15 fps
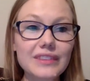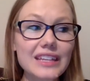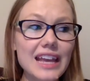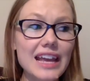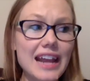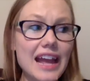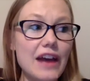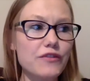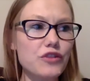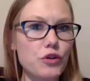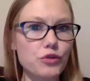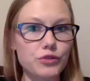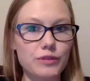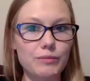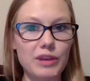And I have
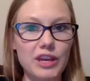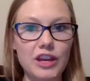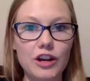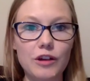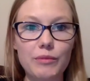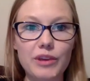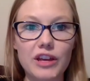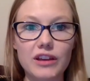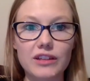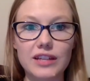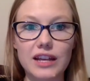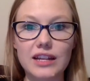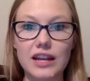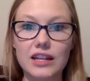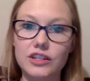notes with me here because I
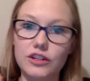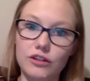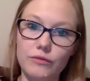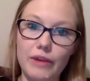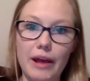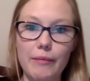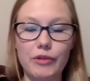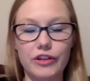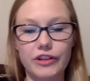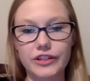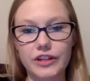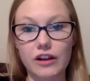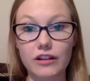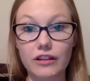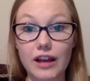tend to ramble and
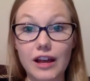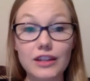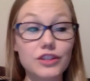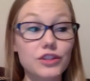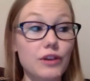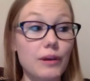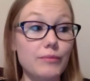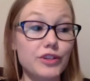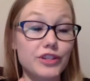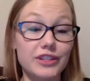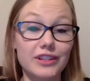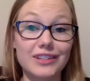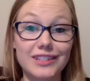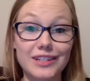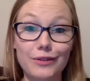talk a lot. So I'm just
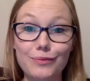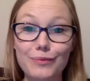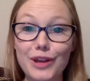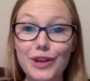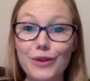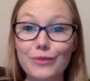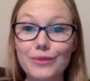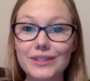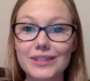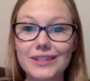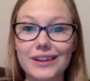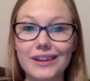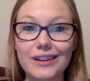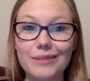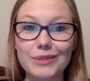going to stick with my notes
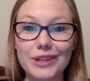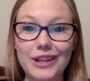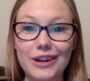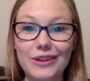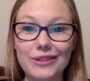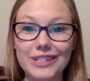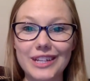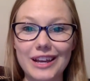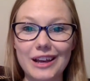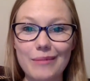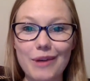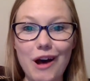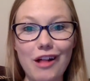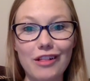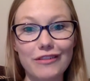so that I don't take up
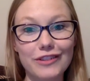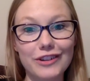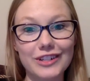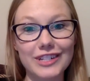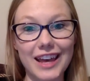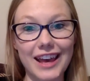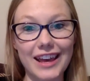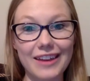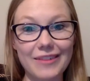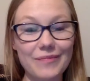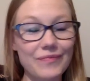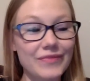all of your day.